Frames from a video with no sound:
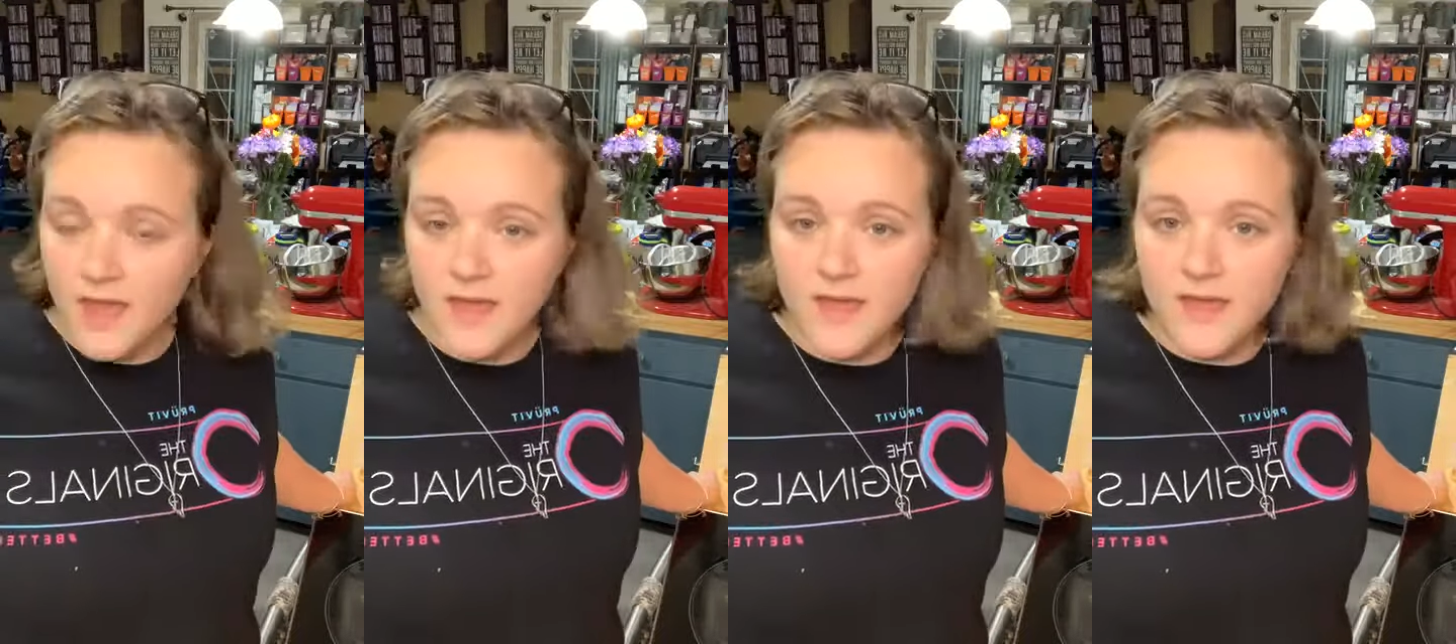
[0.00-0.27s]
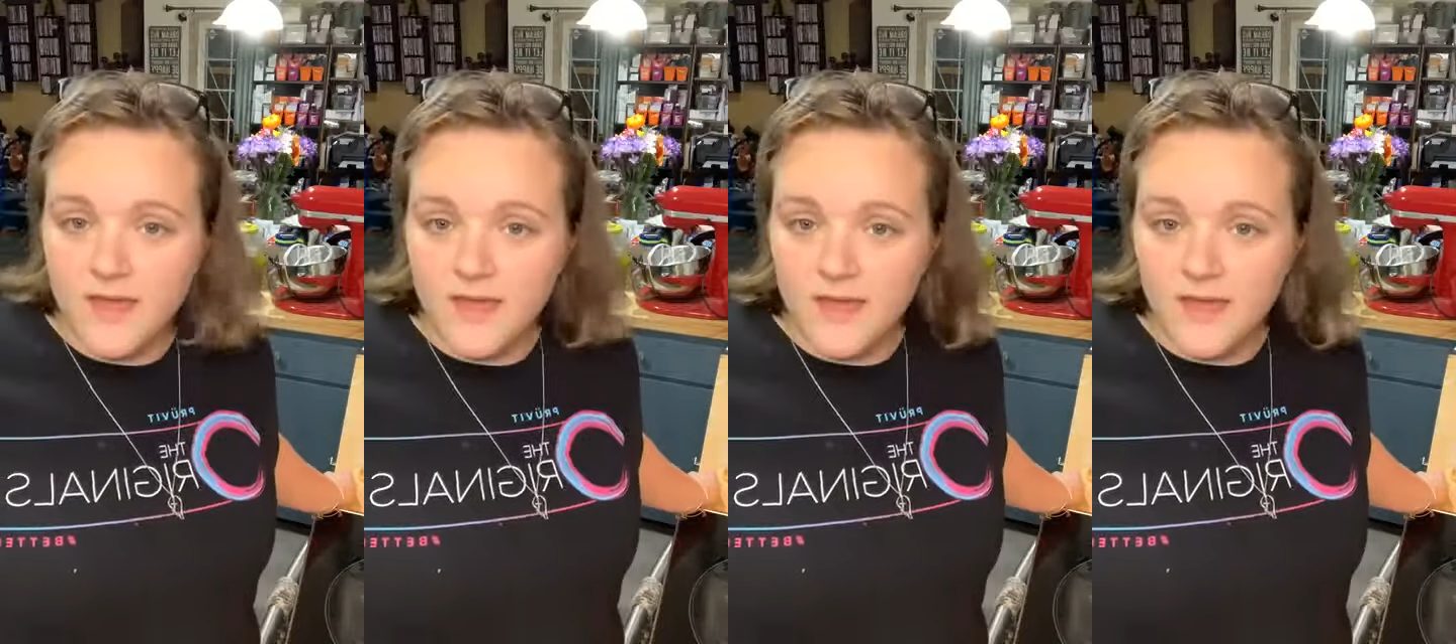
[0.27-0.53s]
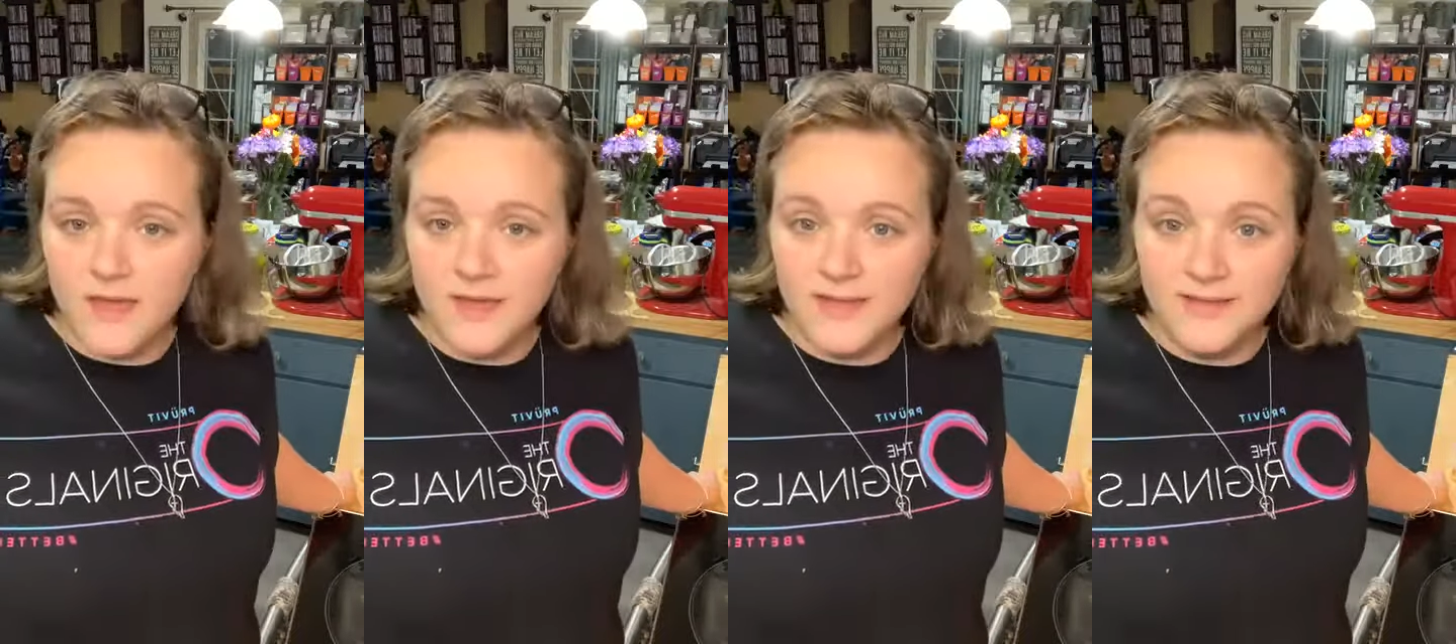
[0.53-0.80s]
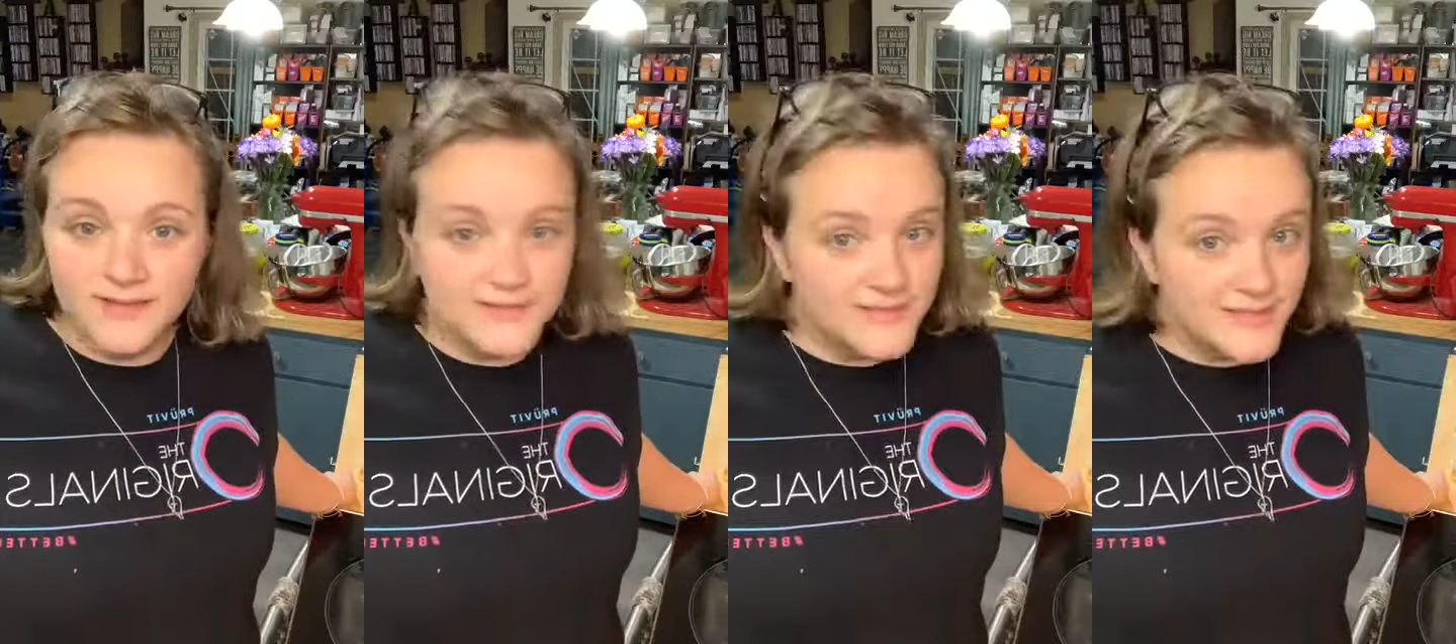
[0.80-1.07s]
Uh,
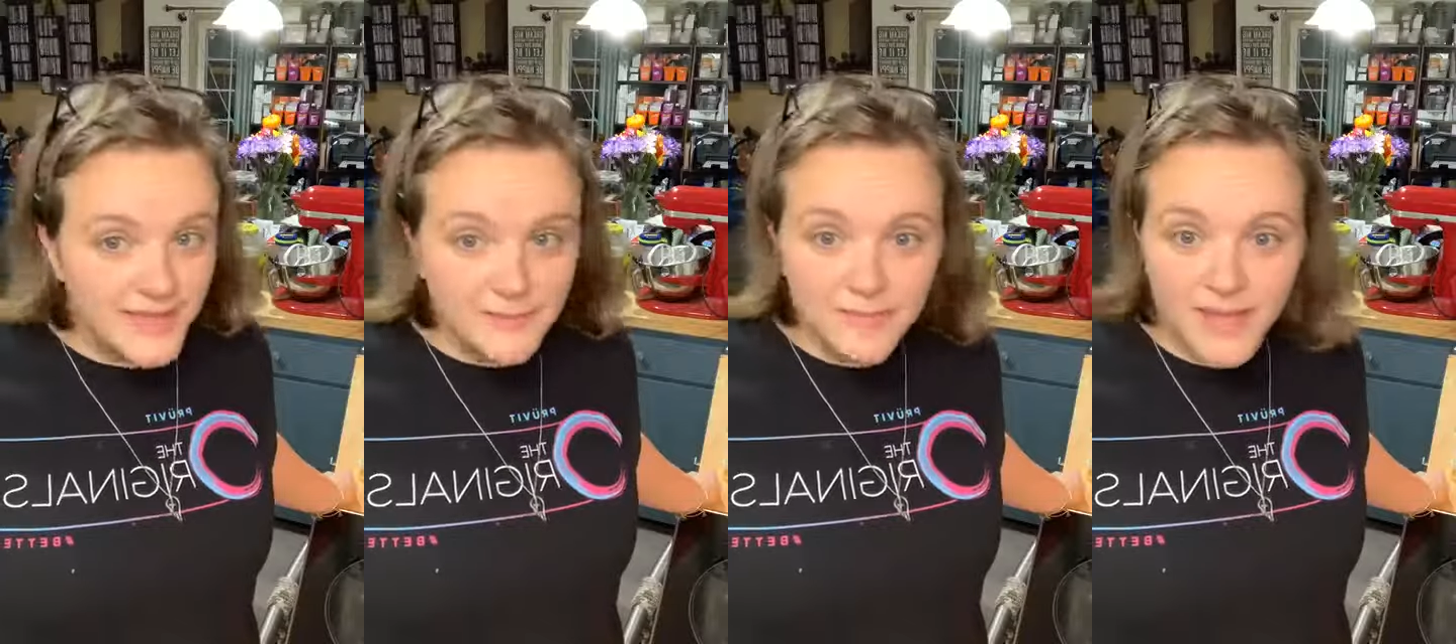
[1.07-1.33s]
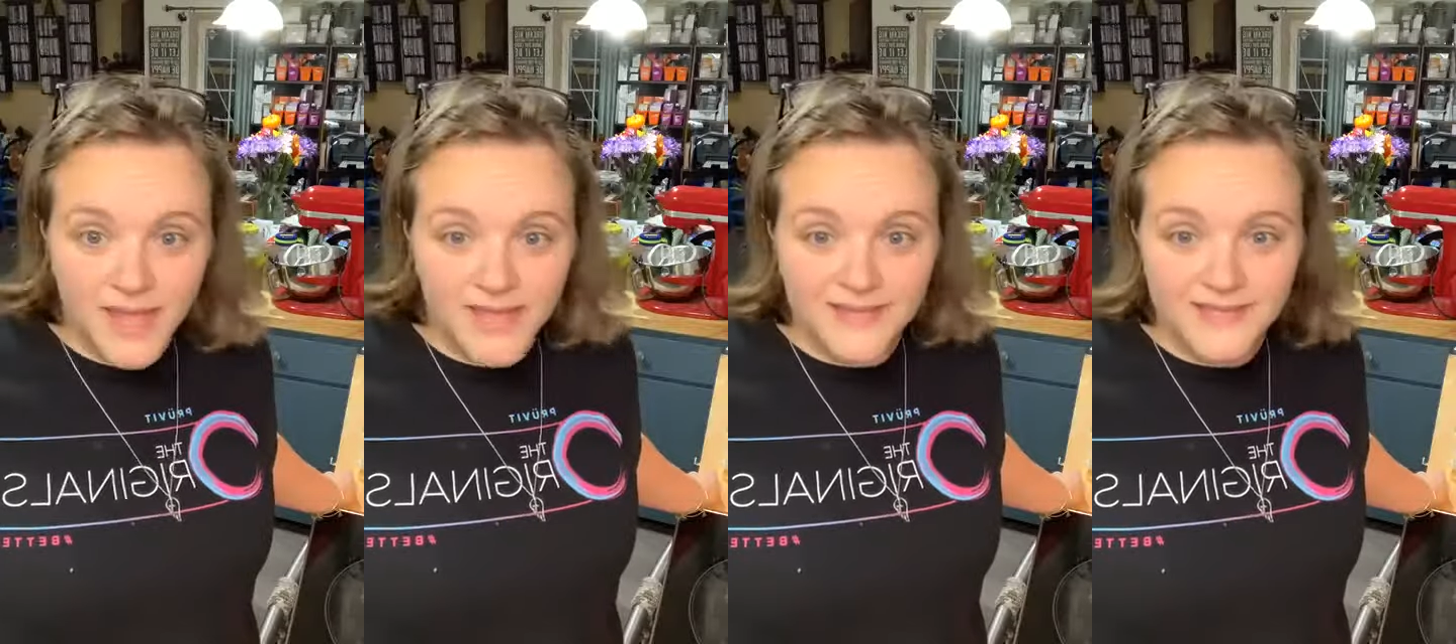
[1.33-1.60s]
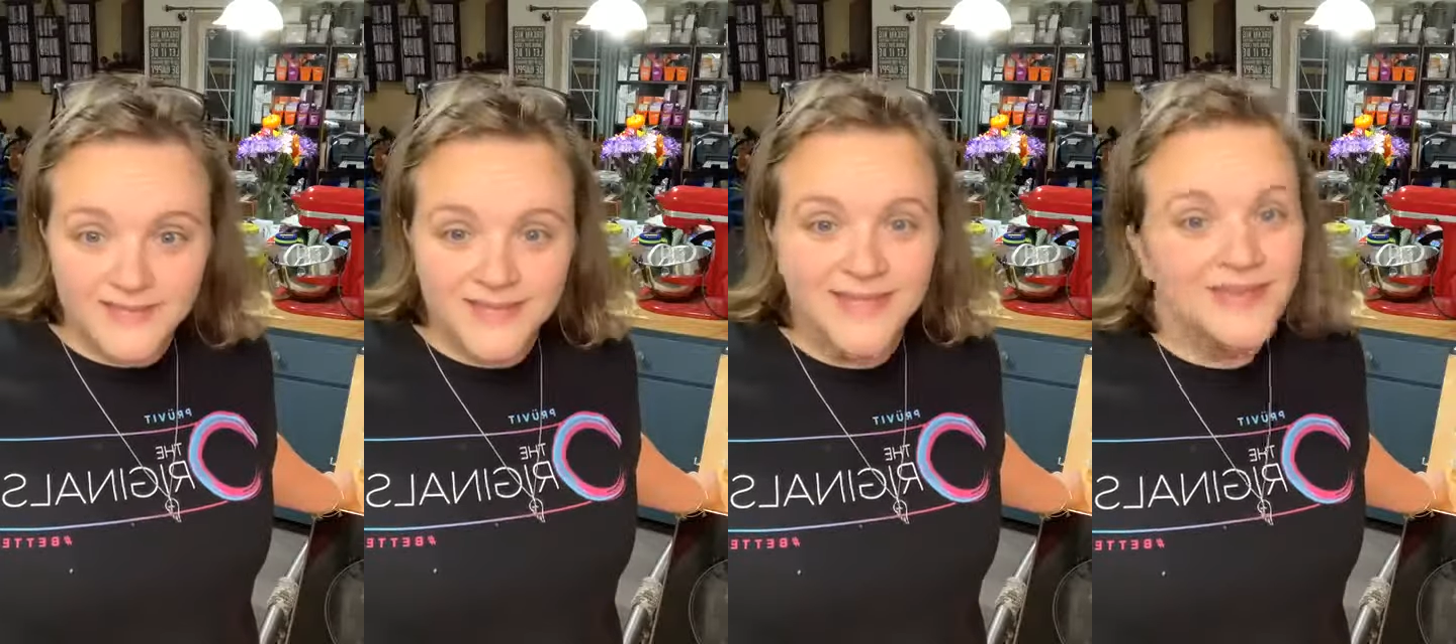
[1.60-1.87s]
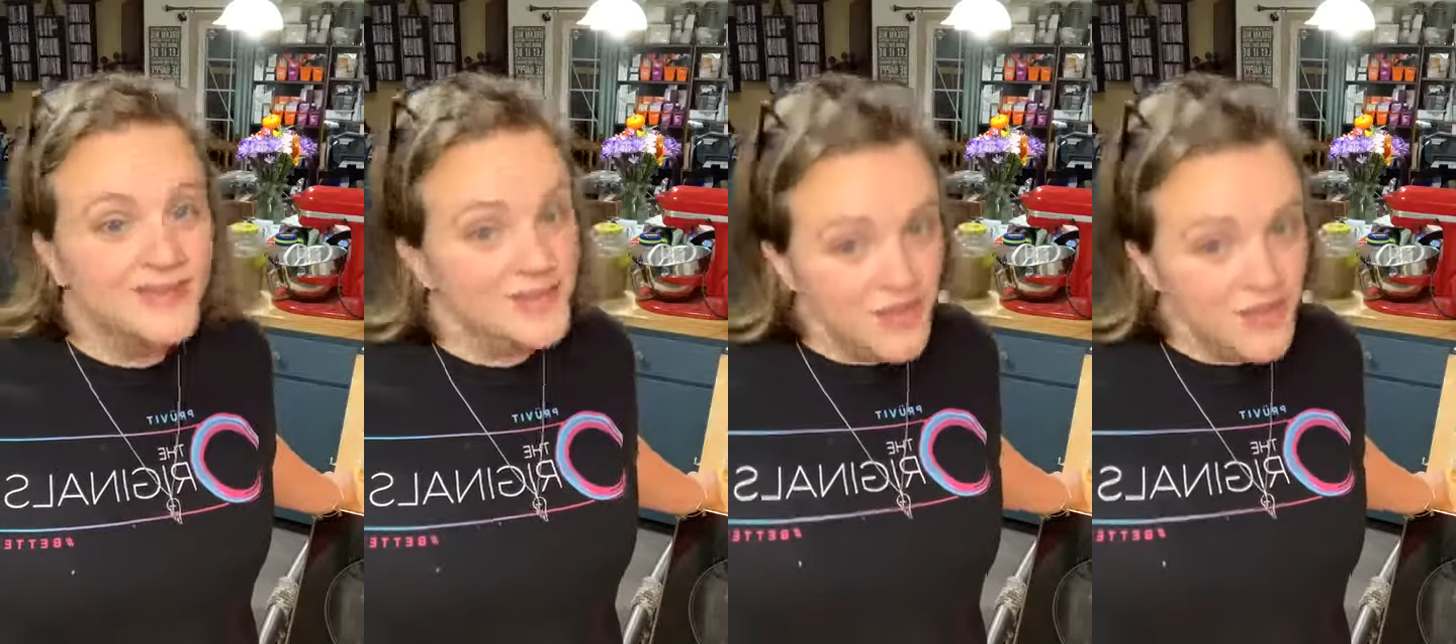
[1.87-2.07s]
same place,